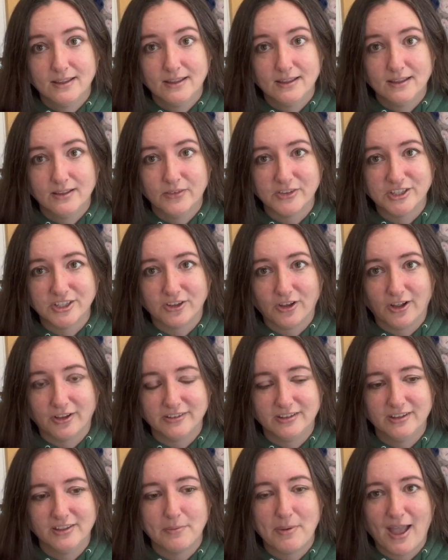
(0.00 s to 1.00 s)
what's it
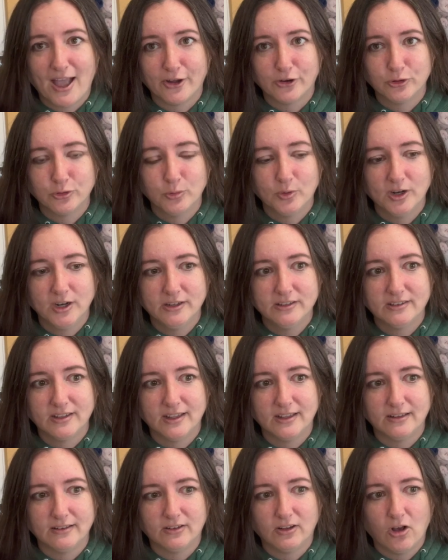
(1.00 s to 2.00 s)
called? The pattern works,
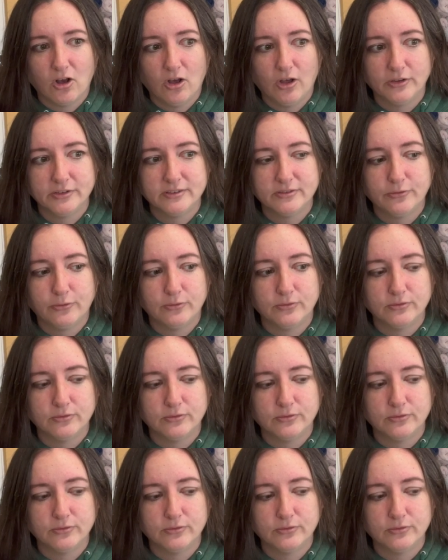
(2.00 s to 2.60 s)
it calls,